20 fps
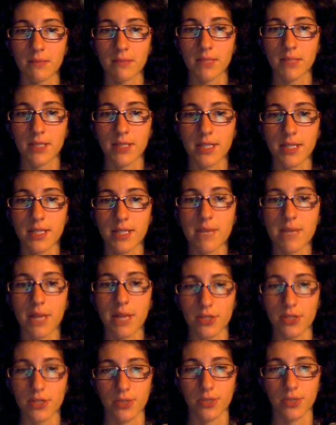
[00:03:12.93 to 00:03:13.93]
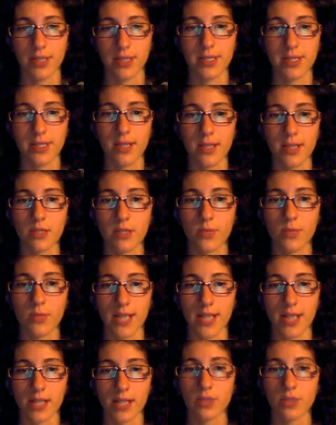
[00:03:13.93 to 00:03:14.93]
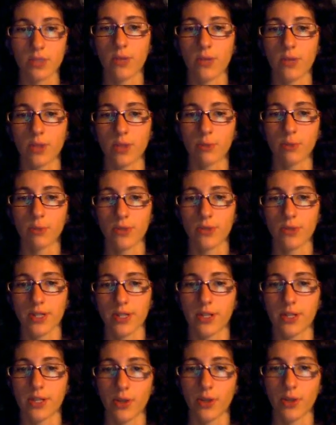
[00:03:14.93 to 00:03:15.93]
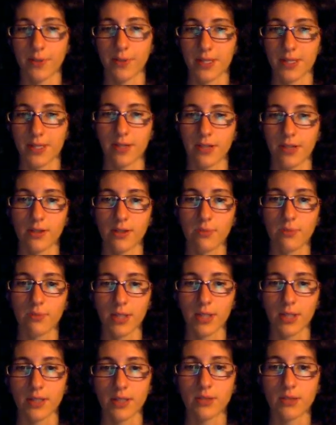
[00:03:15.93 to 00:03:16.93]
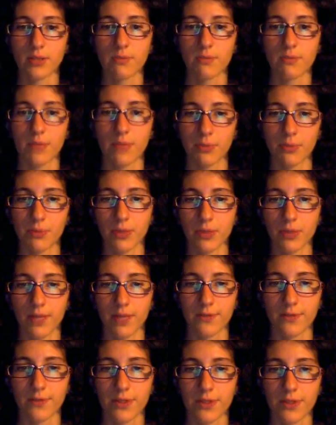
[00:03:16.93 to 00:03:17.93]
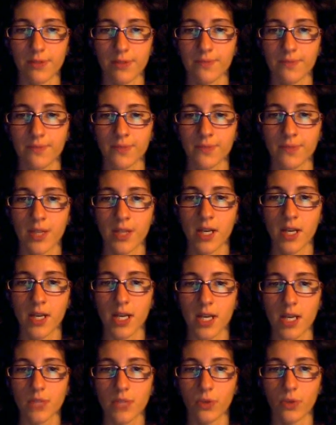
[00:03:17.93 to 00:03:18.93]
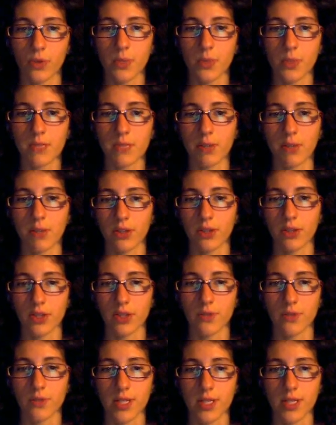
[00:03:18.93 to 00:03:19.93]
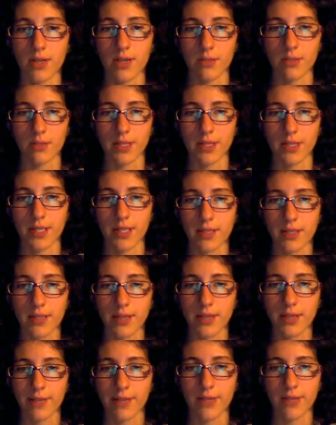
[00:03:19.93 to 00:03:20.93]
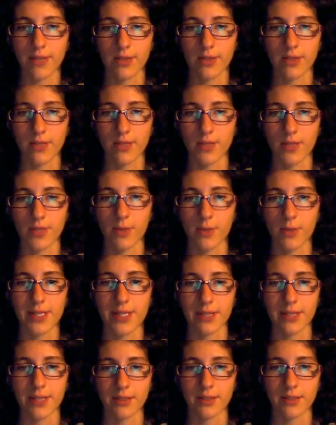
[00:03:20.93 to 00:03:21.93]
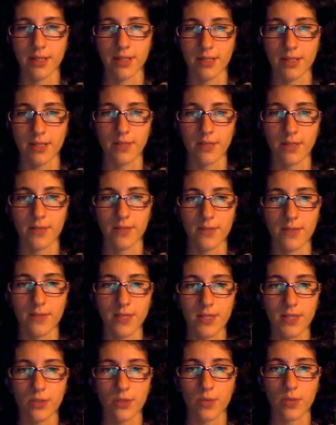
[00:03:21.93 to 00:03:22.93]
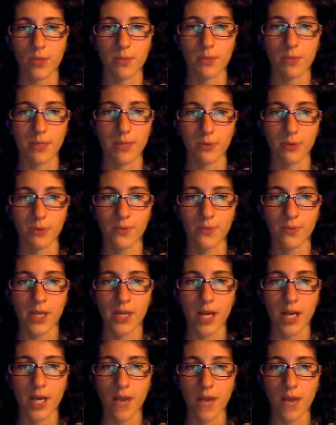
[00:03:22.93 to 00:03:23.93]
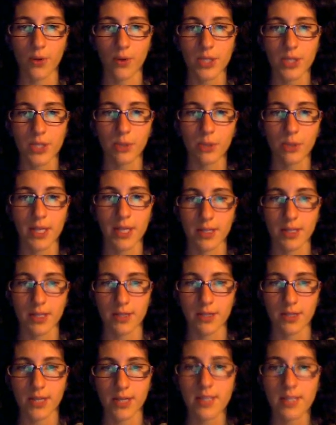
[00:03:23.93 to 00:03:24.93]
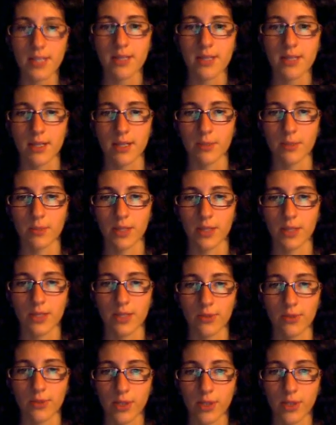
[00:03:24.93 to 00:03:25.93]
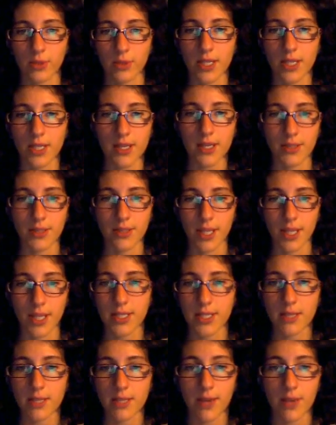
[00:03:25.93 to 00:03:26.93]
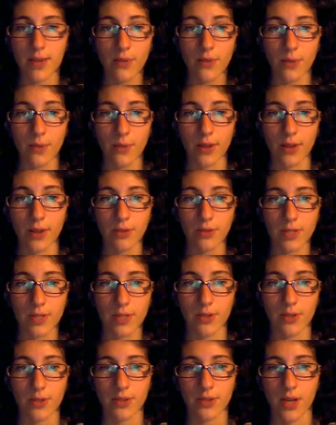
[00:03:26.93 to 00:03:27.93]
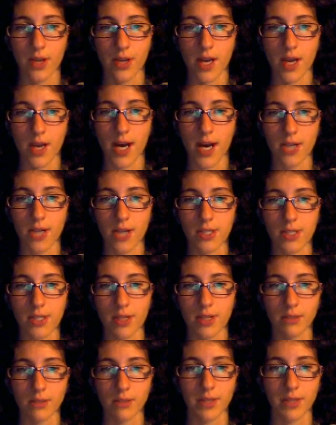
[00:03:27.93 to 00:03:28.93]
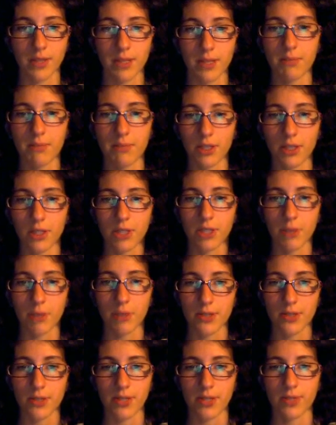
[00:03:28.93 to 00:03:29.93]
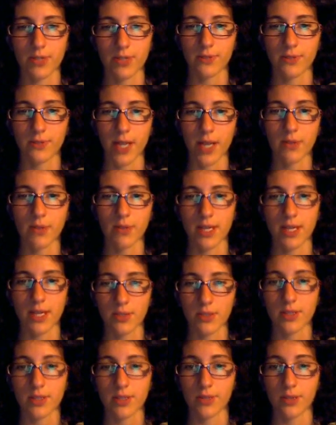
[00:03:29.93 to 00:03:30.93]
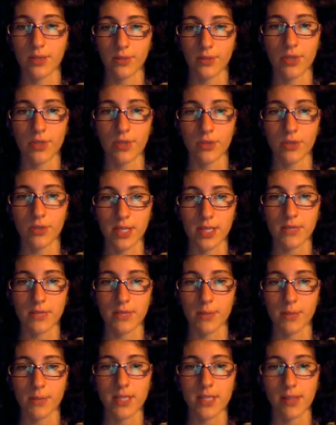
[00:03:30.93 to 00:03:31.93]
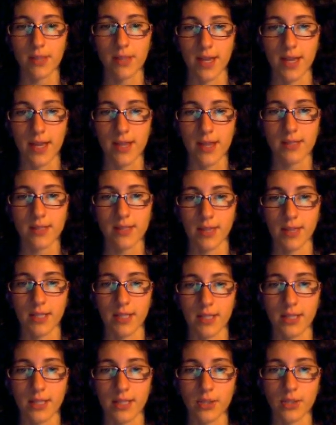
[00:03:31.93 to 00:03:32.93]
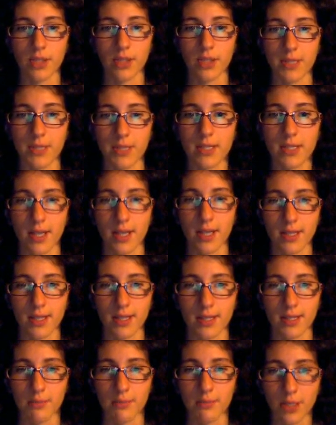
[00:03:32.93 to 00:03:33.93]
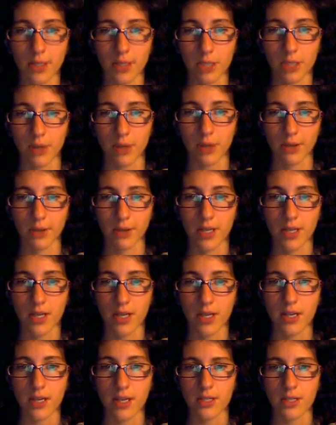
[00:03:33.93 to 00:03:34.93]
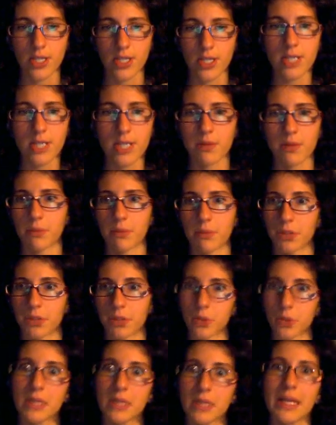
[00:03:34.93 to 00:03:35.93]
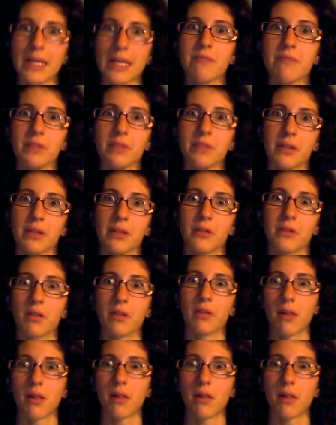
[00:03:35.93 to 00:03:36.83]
Ski Miser said Santa was actually a real person in Europe that started bringing people gifts. His role was embellished over the years, but Santa-like figures have done what Santa does, give gifts and joy to people. I've always told my kids there is a Santa because there literally is. I see them everywhere at Christmas. I just tell them that the embellished parts, such as flying reindeer and delivering goodies from his sleigh and sliding down the chimney tonight, is the embellished part. Geez, people, enjoy life a little.